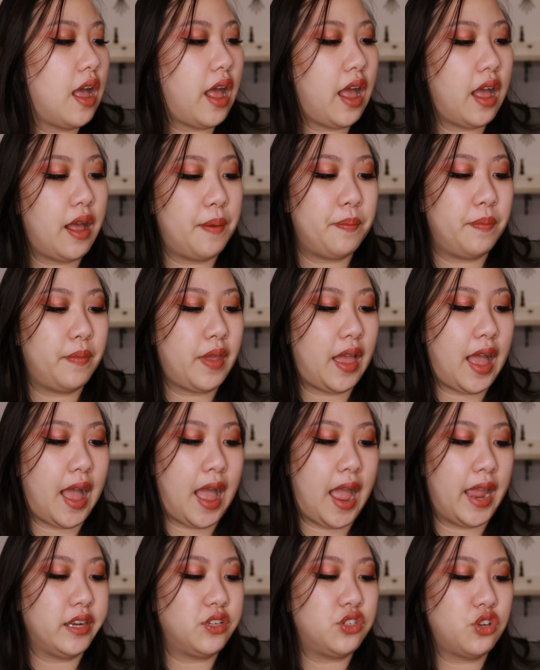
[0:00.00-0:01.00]

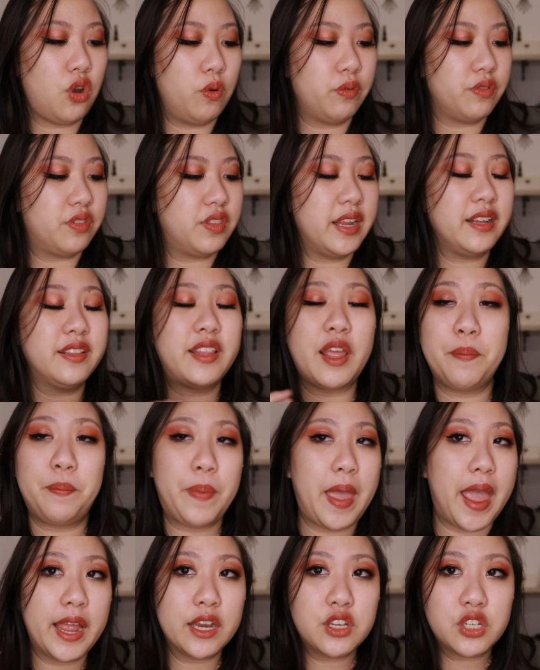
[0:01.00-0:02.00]
I don't think they're
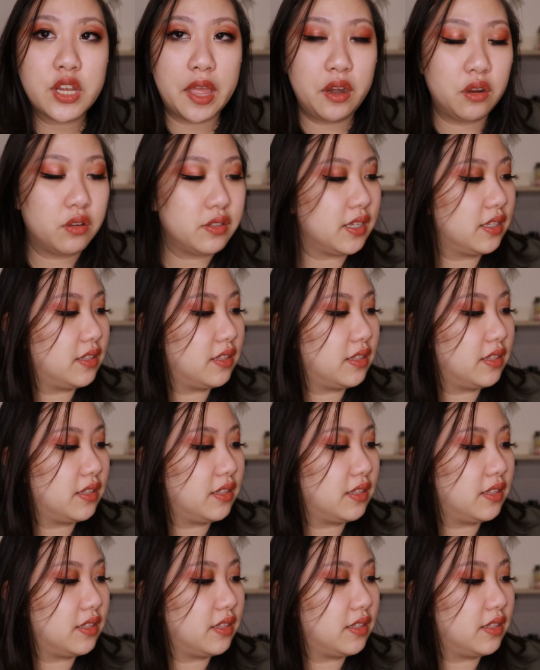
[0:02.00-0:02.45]
bad shadows.